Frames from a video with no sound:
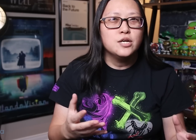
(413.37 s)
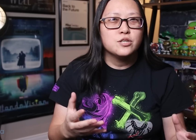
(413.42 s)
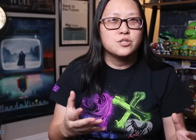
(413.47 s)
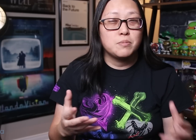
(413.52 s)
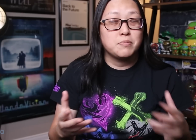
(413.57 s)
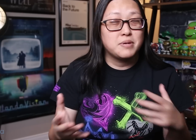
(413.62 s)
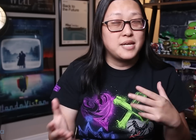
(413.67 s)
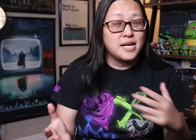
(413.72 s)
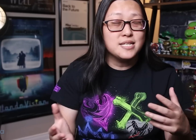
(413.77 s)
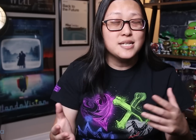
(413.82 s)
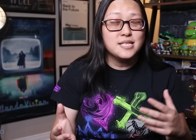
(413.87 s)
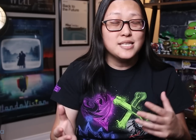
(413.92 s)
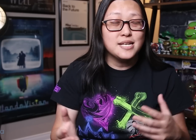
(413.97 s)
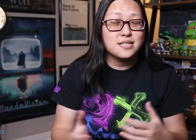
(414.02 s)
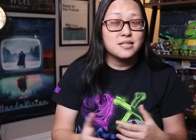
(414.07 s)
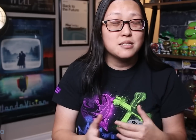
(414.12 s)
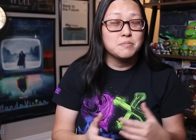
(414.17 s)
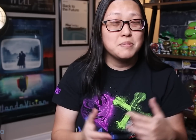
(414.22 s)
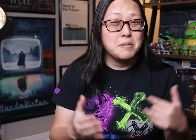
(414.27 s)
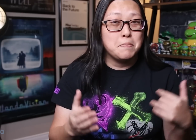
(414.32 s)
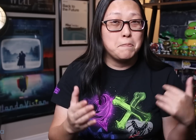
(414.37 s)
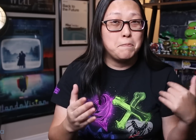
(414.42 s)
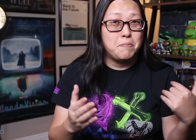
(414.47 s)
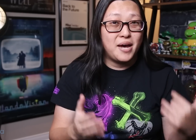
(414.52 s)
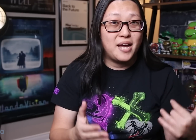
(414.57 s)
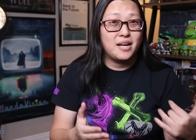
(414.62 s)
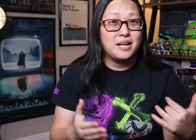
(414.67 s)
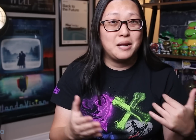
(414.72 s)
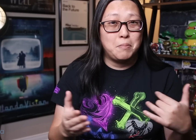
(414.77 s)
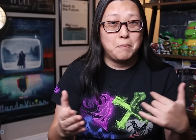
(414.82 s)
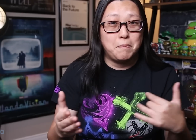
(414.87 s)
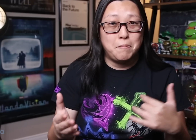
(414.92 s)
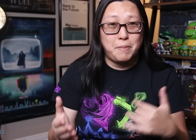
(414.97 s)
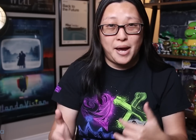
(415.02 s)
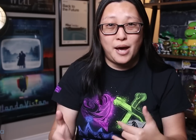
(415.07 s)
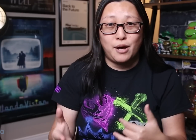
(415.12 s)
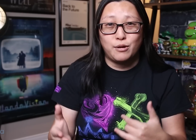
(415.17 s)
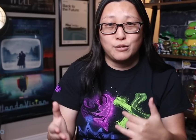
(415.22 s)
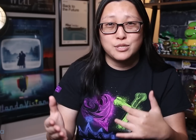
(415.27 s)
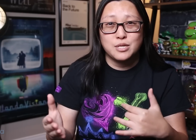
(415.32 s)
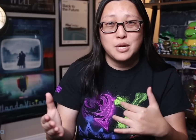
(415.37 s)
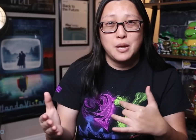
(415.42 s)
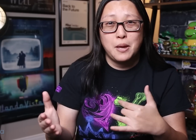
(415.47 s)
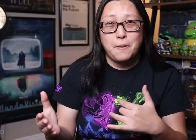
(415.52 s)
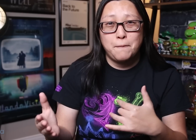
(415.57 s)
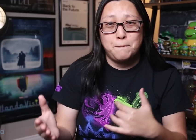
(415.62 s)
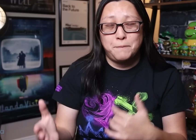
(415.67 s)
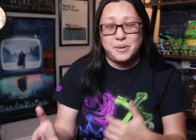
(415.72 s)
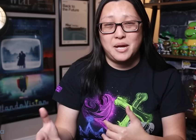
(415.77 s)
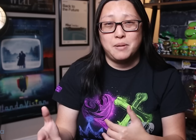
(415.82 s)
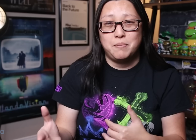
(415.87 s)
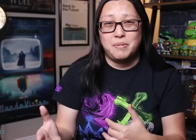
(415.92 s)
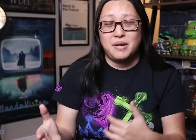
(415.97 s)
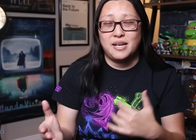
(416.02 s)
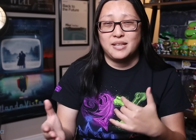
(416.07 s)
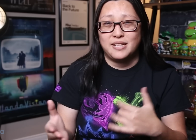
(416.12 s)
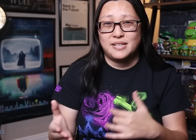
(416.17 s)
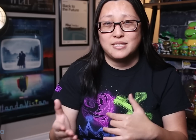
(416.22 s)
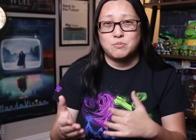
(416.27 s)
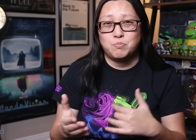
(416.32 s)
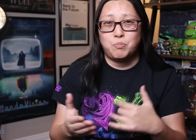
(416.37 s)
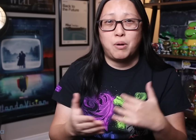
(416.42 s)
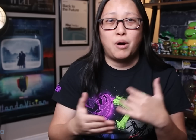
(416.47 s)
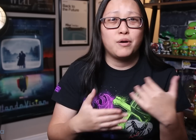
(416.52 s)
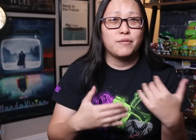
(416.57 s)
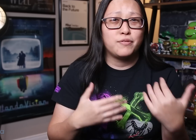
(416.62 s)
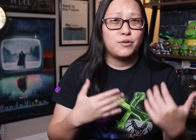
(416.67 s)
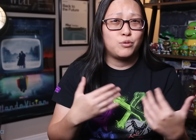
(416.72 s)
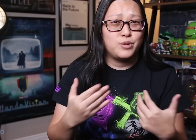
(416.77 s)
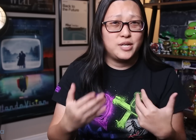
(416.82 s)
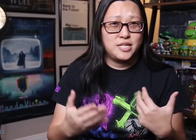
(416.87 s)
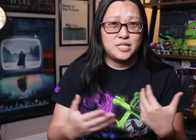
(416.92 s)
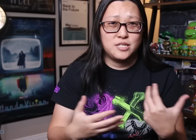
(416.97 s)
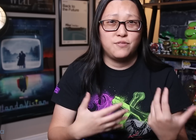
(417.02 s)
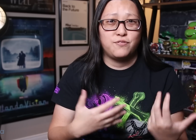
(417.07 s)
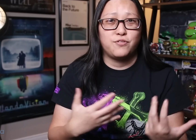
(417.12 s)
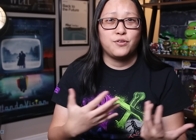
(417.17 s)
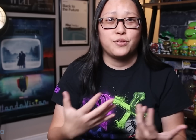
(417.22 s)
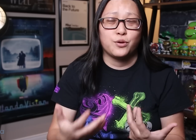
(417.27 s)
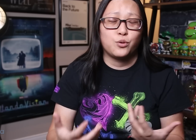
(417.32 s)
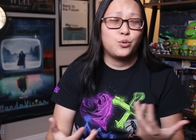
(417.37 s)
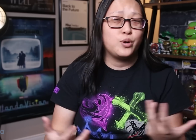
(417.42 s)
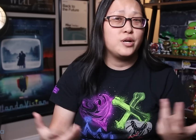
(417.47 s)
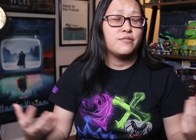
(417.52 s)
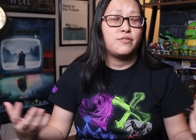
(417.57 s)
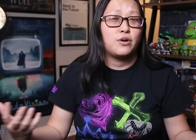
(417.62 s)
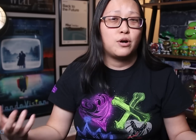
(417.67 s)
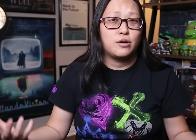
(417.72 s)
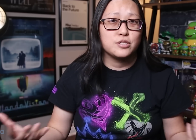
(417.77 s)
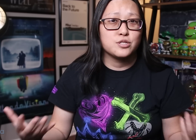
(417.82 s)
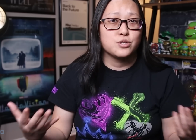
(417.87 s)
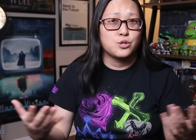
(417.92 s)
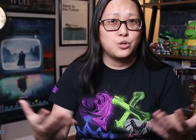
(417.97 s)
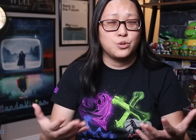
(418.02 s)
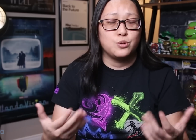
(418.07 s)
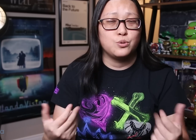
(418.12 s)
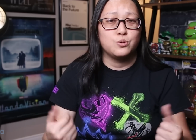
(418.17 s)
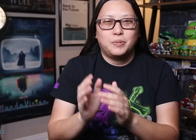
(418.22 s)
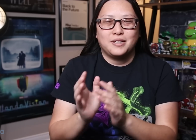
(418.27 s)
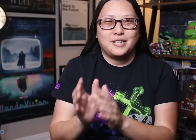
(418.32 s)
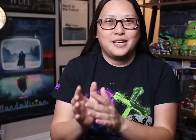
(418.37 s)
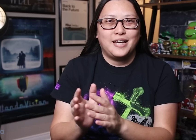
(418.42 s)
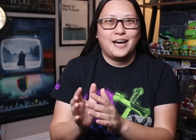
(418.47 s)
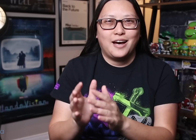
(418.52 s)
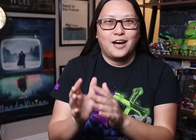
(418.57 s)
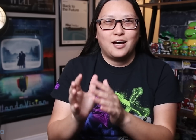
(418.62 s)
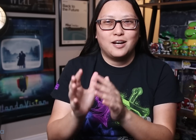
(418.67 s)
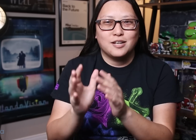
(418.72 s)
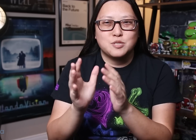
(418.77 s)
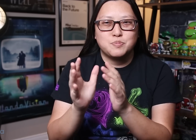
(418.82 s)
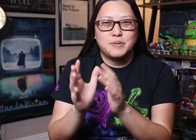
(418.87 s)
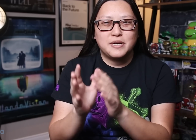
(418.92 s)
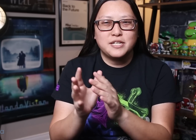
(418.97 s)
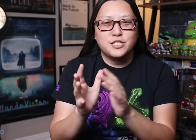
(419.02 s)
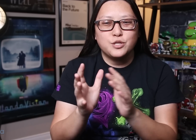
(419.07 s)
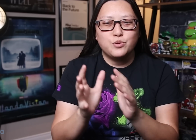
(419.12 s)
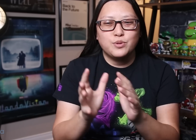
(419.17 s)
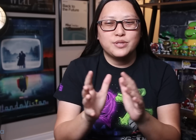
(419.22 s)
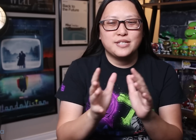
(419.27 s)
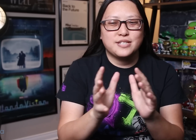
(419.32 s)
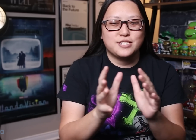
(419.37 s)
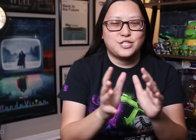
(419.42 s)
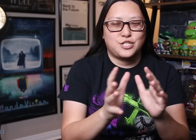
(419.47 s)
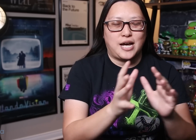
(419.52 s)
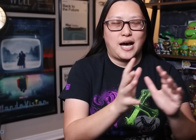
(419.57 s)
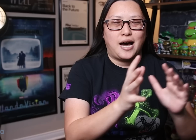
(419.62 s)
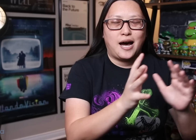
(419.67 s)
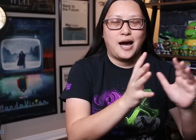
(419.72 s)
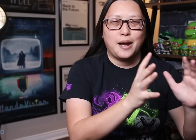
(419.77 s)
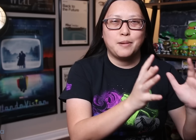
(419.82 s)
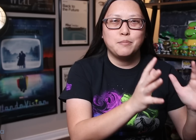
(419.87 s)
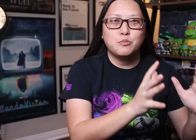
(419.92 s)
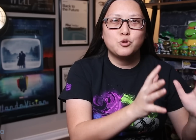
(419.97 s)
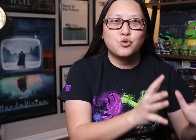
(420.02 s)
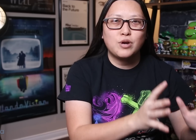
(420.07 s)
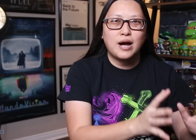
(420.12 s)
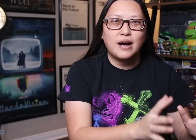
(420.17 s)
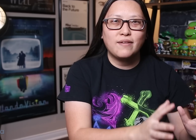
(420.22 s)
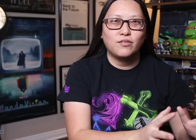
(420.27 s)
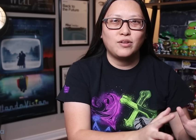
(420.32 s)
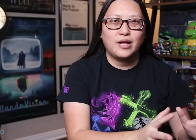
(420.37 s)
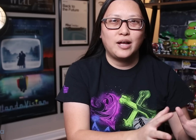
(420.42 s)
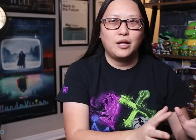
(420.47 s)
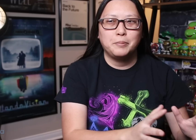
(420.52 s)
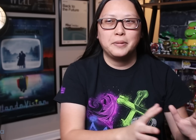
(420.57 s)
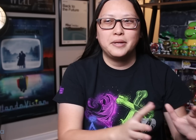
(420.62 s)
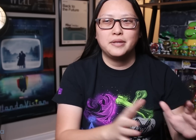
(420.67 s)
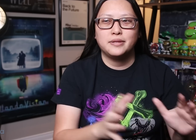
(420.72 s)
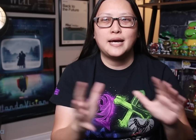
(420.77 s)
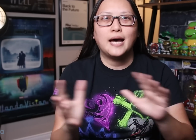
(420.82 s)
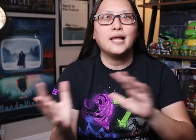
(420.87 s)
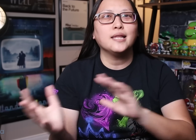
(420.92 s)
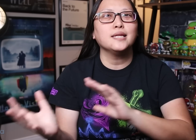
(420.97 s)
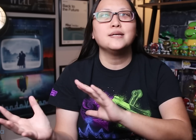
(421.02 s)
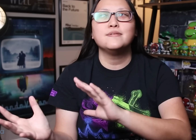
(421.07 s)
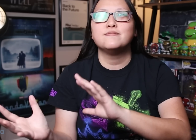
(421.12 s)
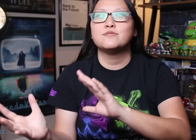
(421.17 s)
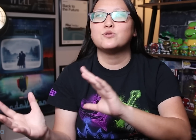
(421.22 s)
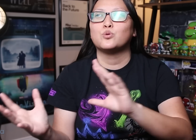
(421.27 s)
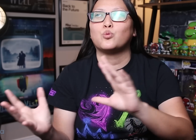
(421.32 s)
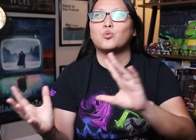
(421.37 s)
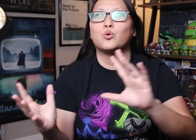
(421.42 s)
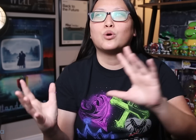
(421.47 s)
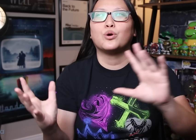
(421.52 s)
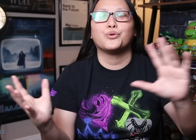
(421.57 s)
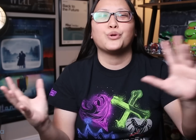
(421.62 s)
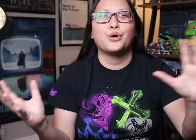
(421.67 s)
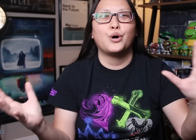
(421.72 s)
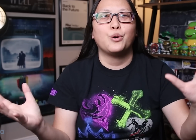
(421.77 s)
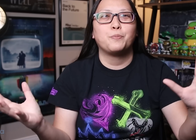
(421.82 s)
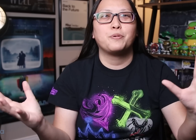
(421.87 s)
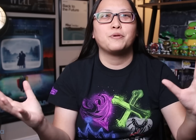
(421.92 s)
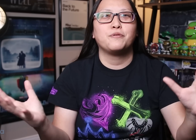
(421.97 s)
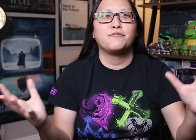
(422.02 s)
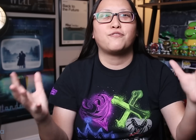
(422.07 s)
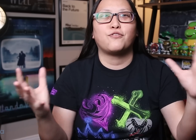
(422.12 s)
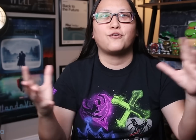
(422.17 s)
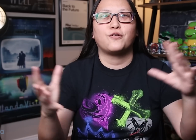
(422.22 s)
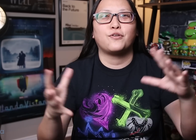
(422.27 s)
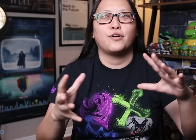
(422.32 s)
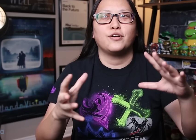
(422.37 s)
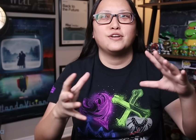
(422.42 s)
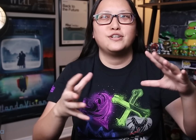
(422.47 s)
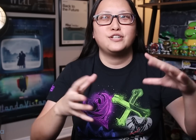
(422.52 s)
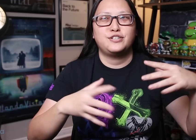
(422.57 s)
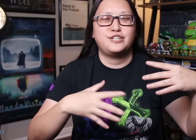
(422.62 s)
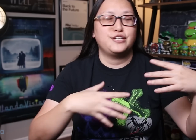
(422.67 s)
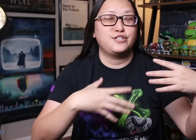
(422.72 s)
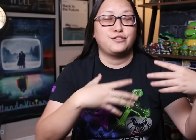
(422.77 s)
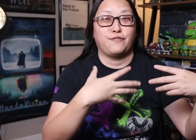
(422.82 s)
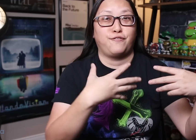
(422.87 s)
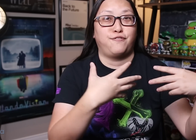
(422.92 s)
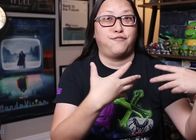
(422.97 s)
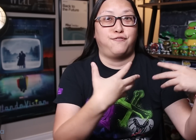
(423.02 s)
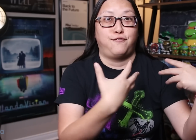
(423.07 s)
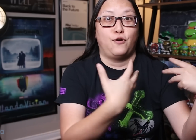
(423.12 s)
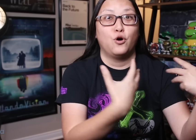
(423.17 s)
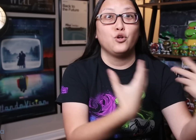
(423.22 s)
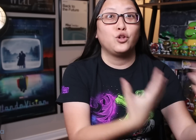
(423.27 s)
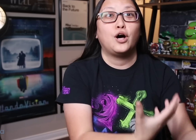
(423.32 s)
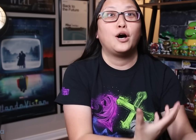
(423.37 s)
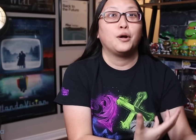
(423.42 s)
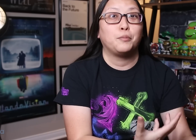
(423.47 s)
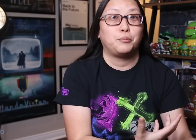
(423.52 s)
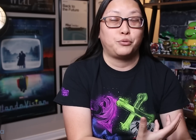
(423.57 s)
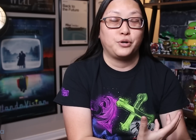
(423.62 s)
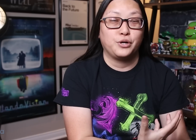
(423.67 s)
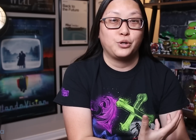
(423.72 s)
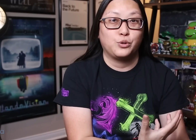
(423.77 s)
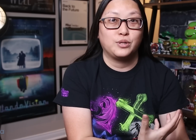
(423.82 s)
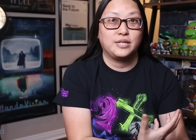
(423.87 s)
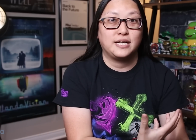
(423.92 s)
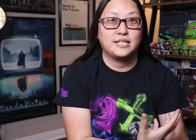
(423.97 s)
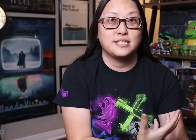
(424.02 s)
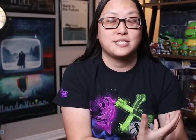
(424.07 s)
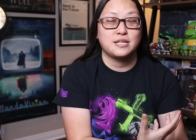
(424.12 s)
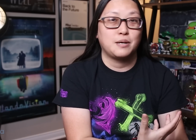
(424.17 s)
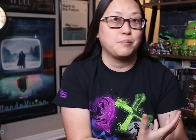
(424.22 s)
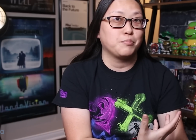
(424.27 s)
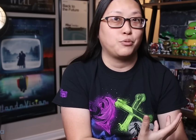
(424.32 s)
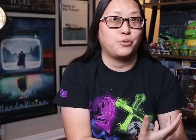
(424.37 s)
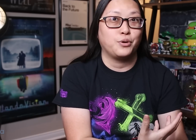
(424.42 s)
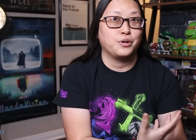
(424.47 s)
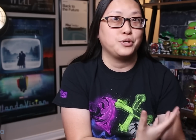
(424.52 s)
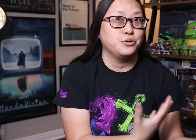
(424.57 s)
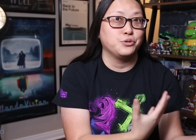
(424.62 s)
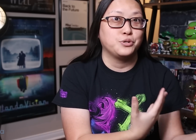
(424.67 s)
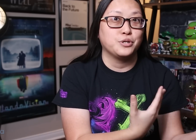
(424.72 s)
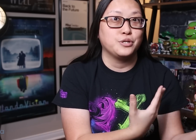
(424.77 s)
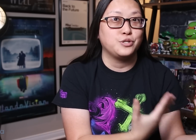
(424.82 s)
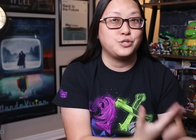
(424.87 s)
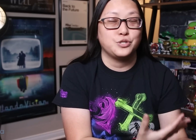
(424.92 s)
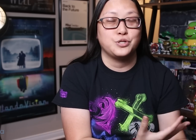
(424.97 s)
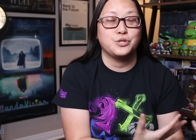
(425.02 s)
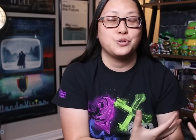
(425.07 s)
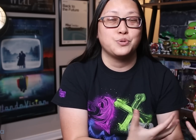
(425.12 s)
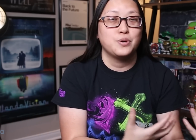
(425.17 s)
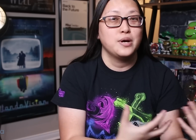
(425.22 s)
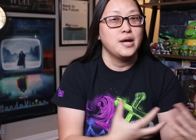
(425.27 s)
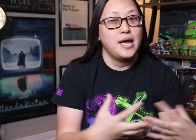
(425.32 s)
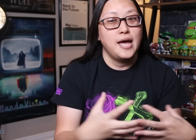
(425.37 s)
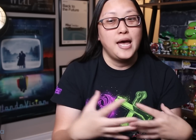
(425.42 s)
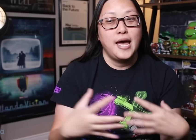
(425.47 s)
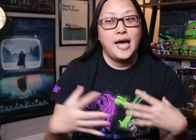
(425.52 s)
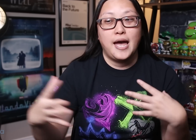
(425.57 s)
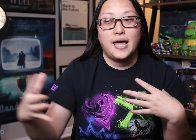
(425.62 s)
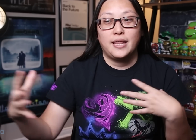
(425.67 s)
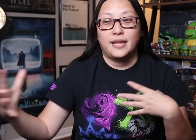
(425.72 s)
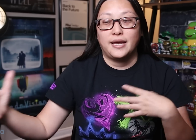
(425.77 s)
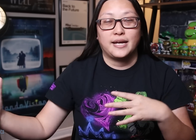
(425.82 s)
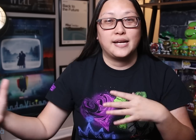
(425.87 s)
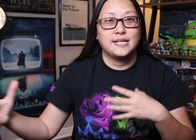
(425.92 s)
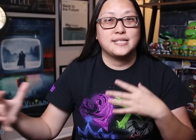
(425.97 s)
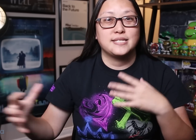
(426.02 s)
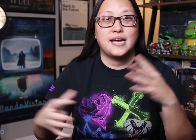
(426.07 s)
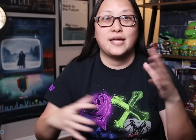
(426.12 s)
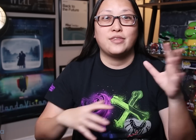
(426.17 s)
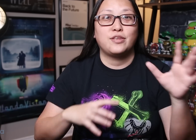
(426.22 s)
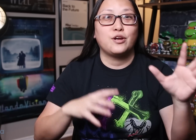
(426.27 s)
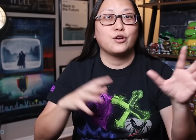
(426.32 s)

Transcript: so I'm guessing that's going to be Ben and Mal's baby, and that's part of the reason for the Queen of Hearts coup. But yeah, especially with this time travel element, that leaves the world open for just a full-on prequel at some point you could do. And like I said,